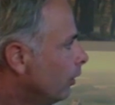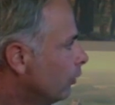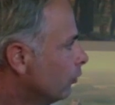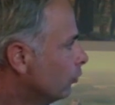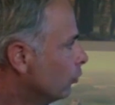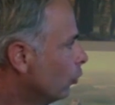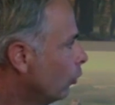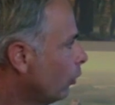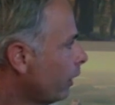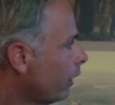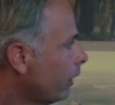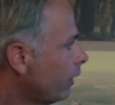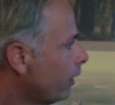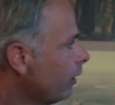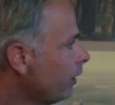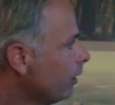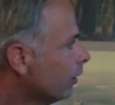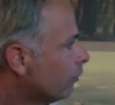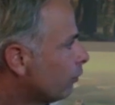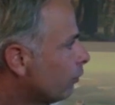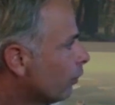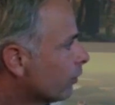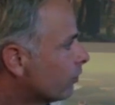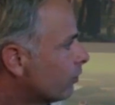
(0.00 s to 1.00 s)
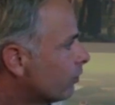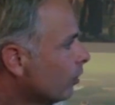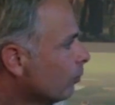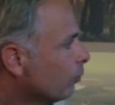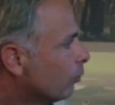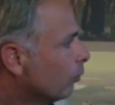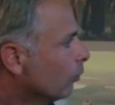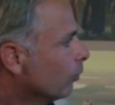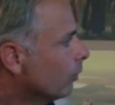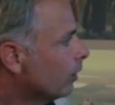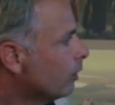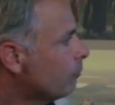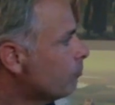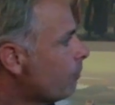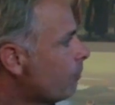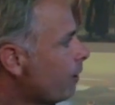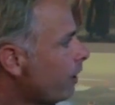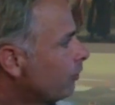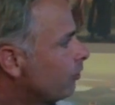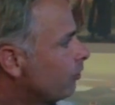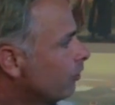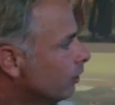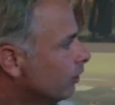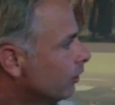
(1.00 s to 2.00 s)
So here, for example,
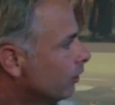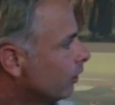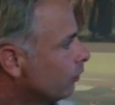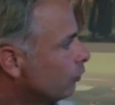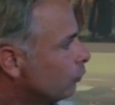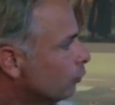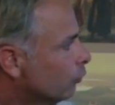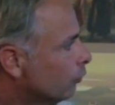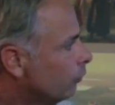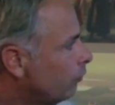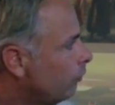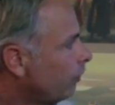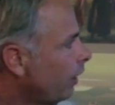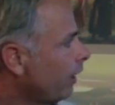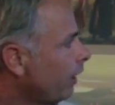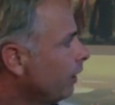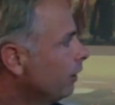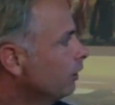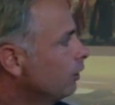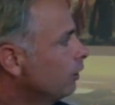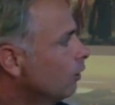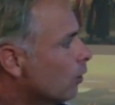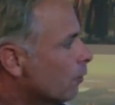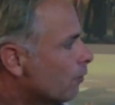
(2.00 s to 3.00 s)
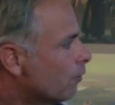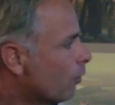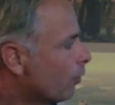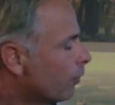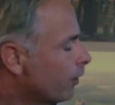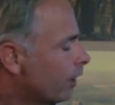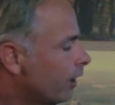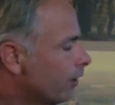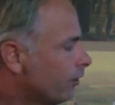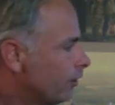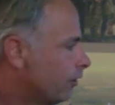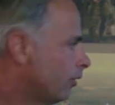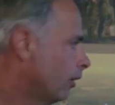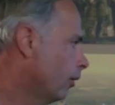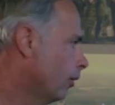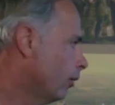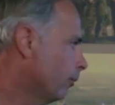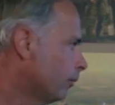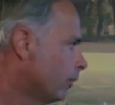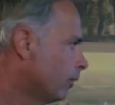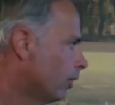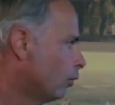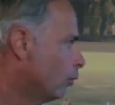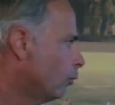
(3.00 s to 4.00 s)
imagine that you're flying over that